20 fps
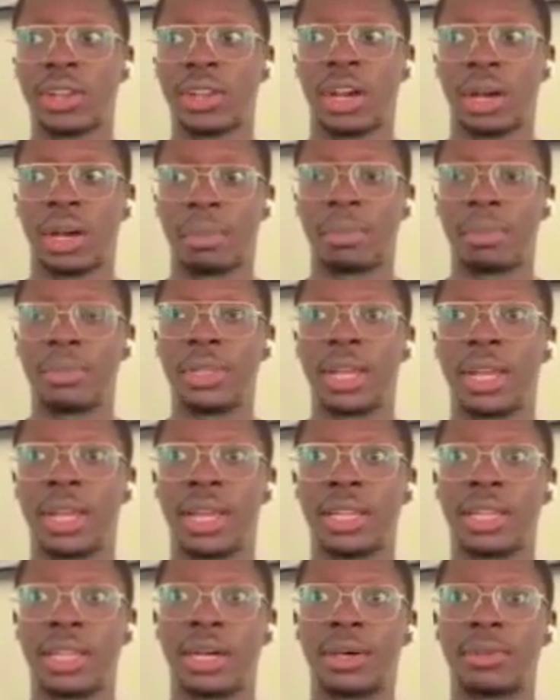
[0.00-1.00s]
geared up.
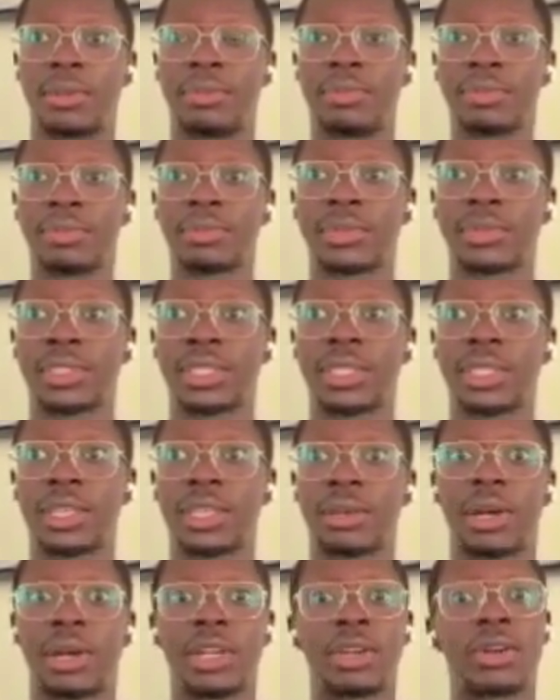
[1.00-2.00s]
Then
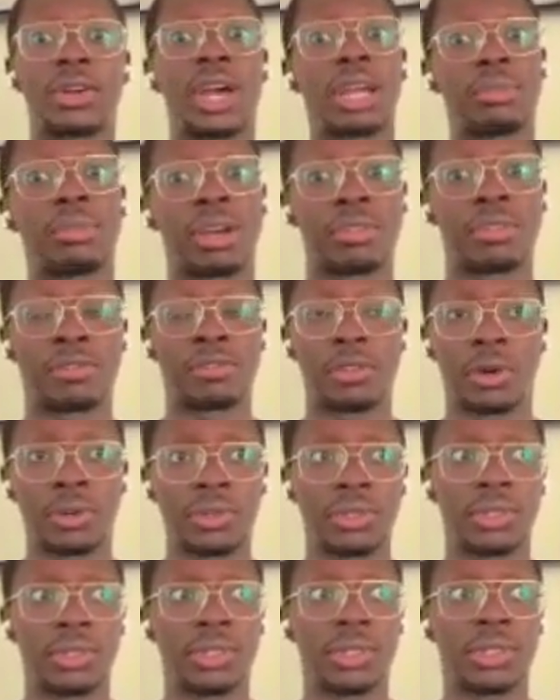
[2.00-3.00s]
my girl had my
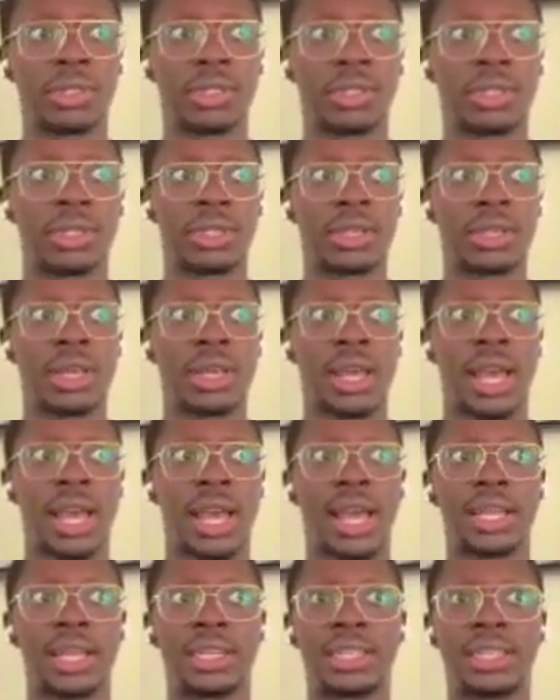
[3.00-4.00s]
phone
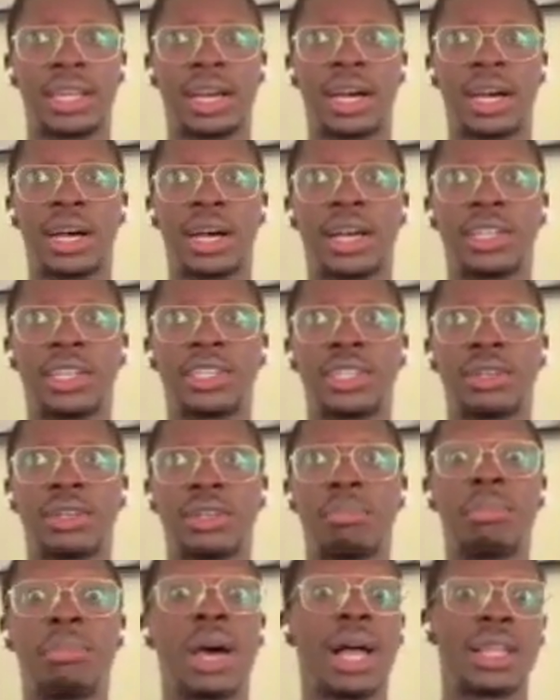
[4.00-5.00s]
and
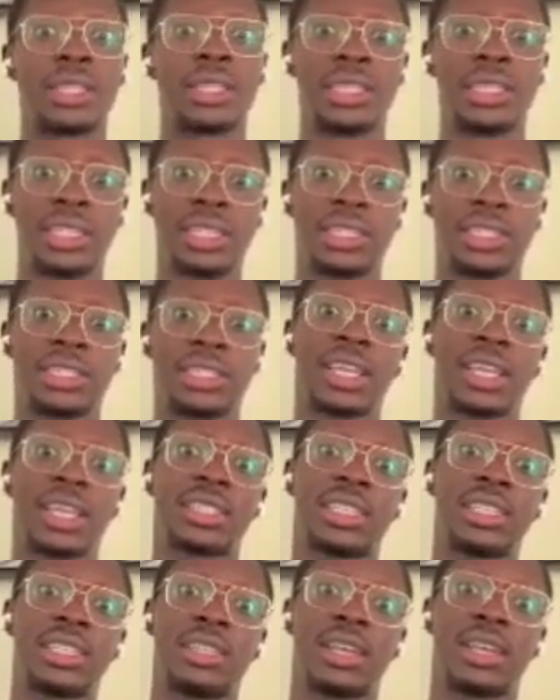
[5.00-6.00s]
Mally
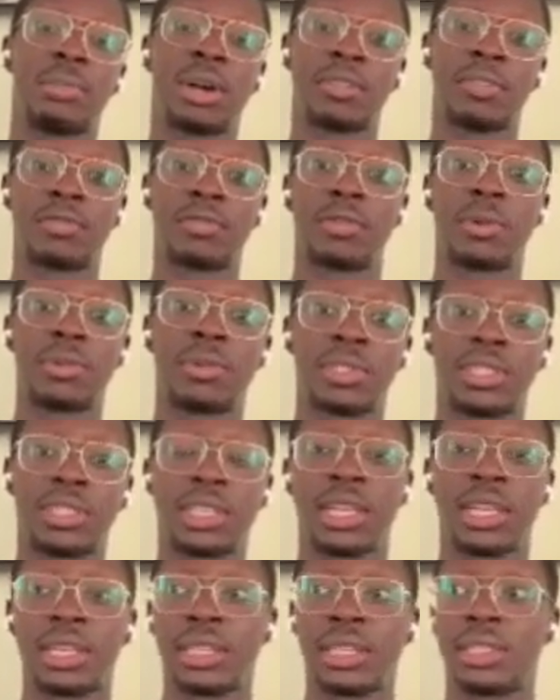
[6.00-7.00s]
texted my phone
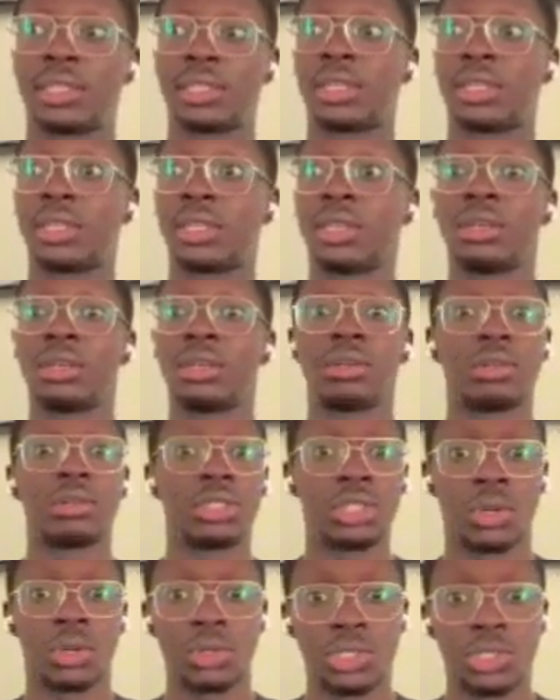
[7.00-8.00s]
saying,
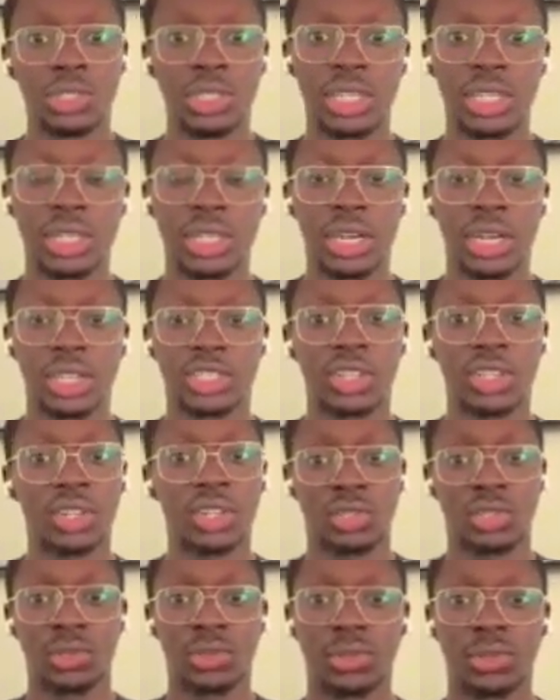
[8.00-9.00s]
yo, do you need a
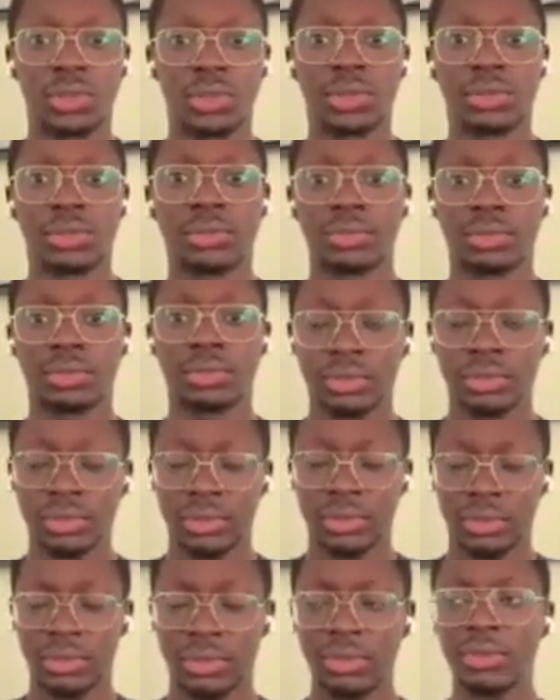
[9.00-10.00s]
sauna suit?
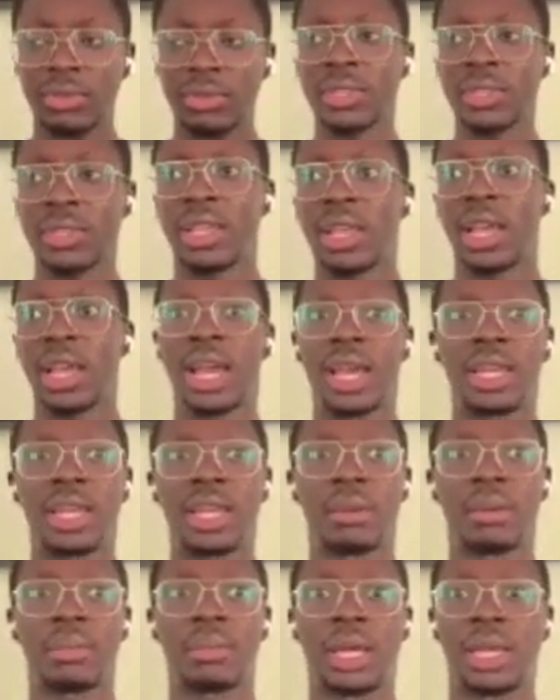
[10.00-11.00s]

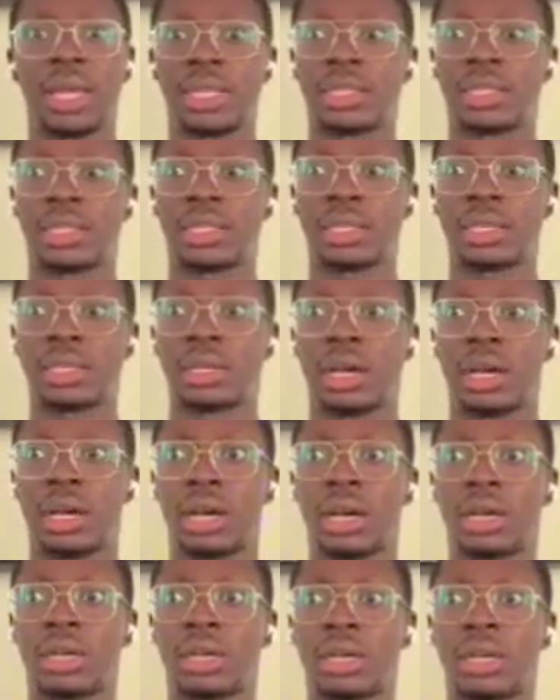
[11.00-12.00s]
And I'm like,
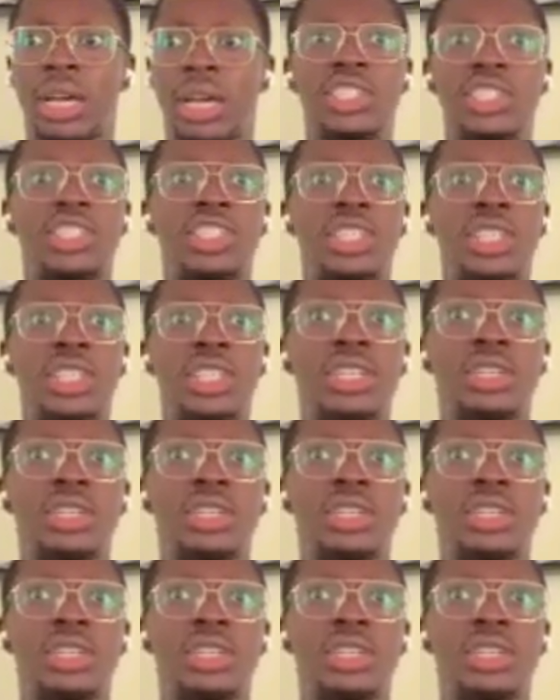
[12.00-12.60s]
and